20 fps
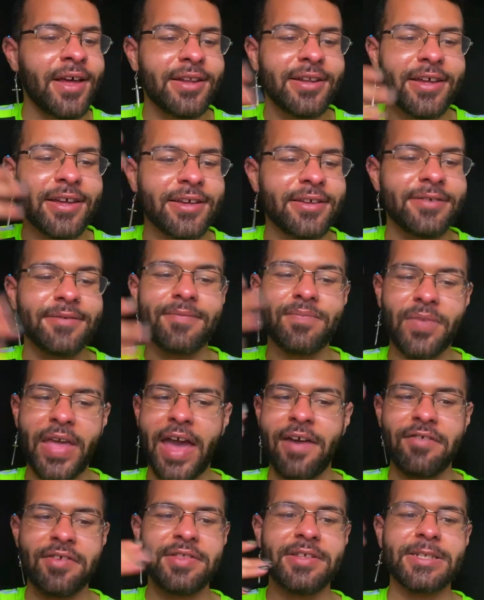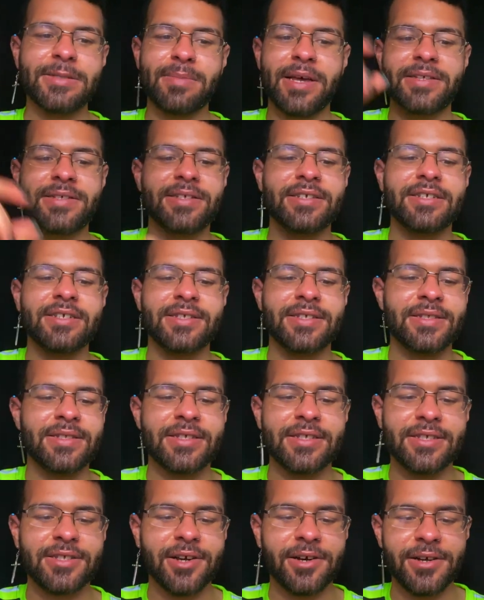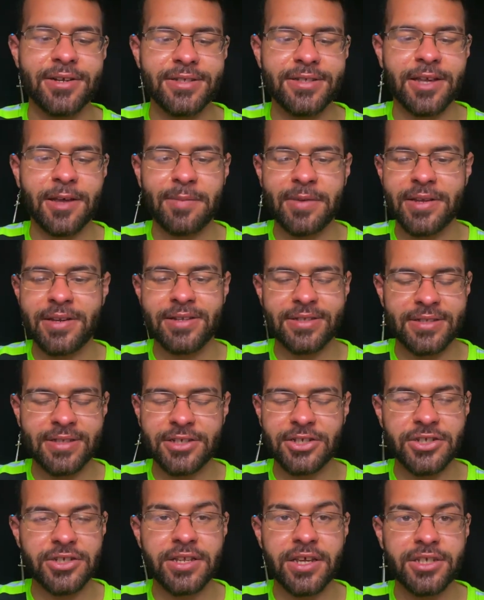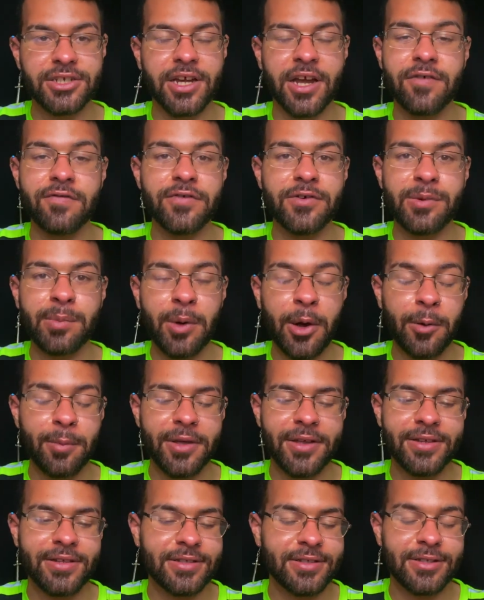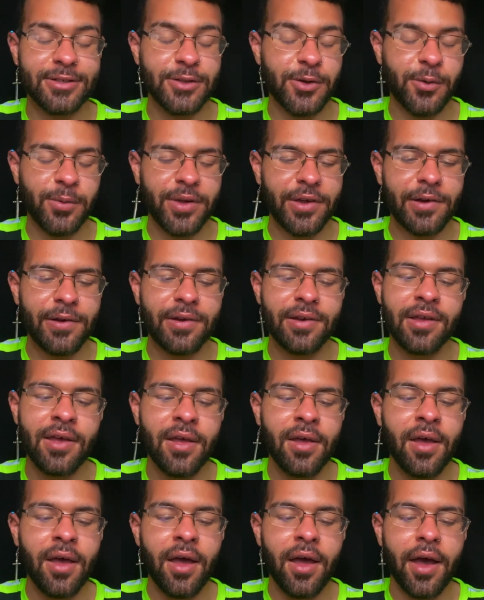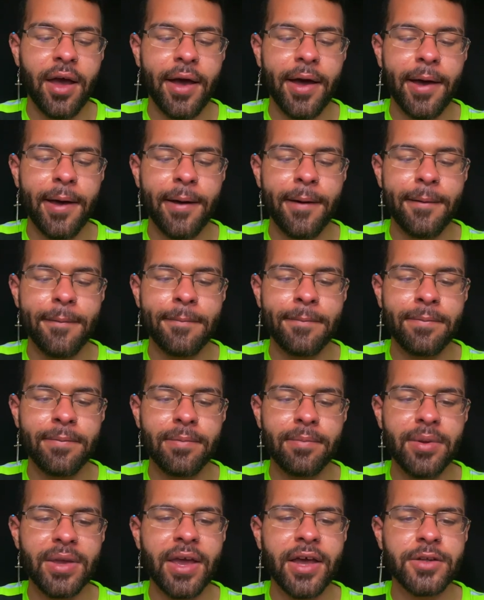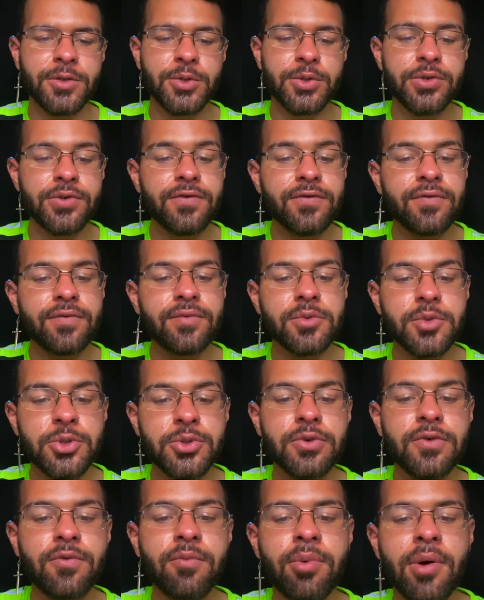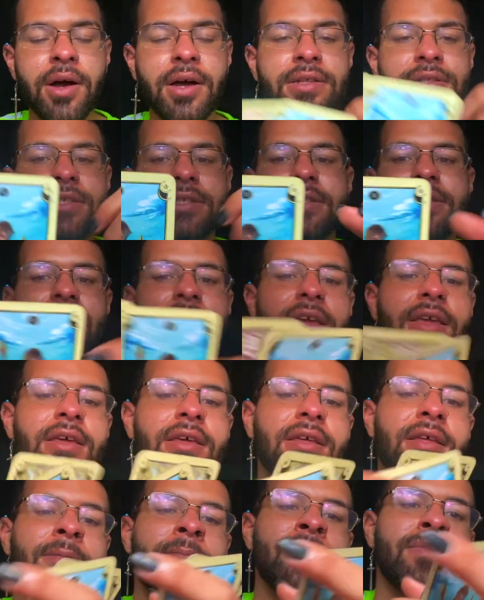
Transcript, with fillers: like having these messages and these cards come in as such a deja vu moment. It's so weird. Um, but yeah, two, two of wands is like,